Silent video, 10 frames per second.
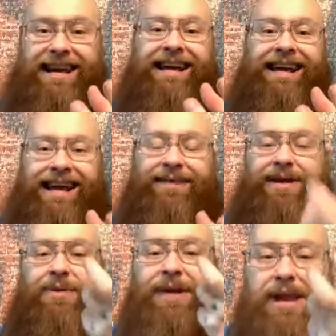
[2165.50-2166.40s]
And,
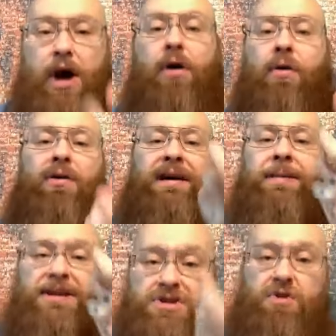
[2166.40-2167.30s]
and we know in
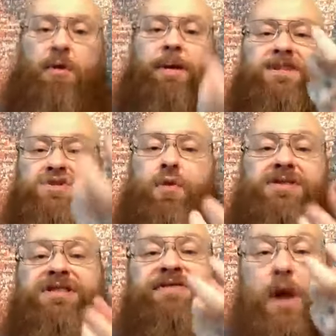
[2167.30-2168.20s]
this story, the source
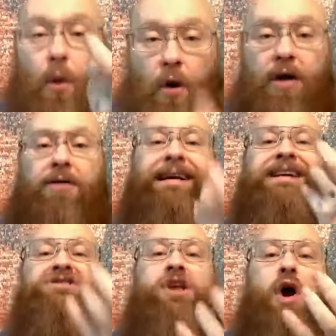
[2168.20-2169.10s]
of the oil
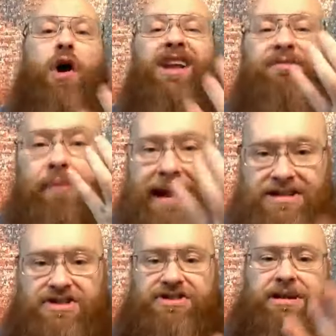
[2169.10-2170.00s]
is the olive
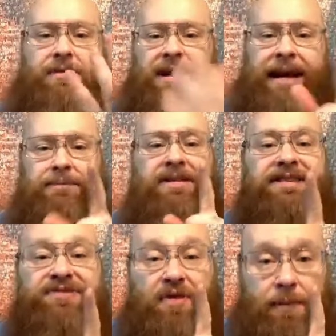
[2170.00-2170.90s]
branches. I want to come to this
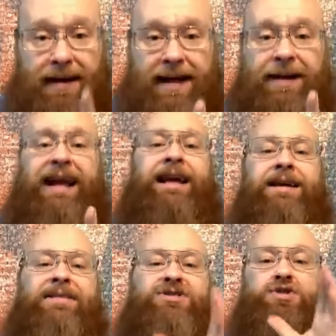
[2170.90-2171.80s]
for a minute.
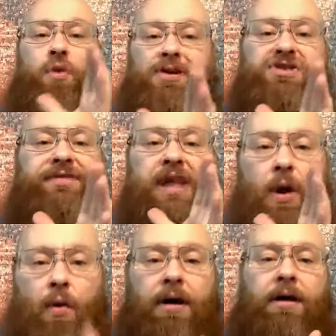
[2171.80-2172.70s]
The source of the
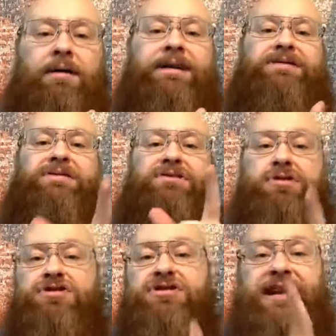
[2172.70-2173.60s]
oil is, is
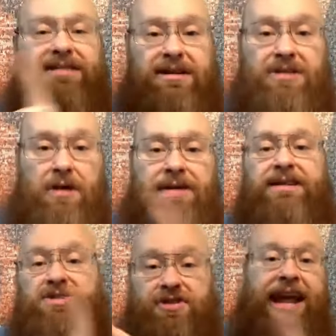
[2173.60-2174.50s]
there's, you know,
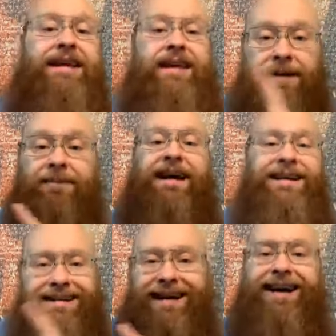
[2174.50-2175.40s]
standing
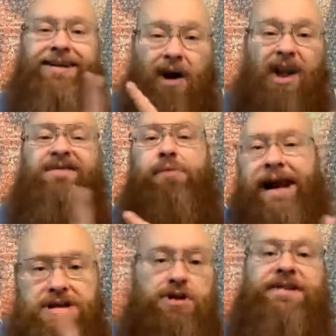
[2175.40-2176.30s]
uh, olive
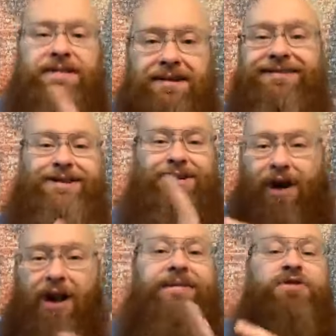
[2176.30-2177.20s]
branches,
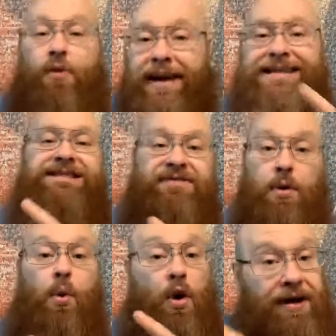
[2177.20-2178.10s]
olive trees, if you
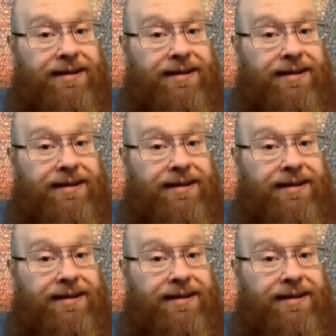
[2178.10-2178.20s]
would,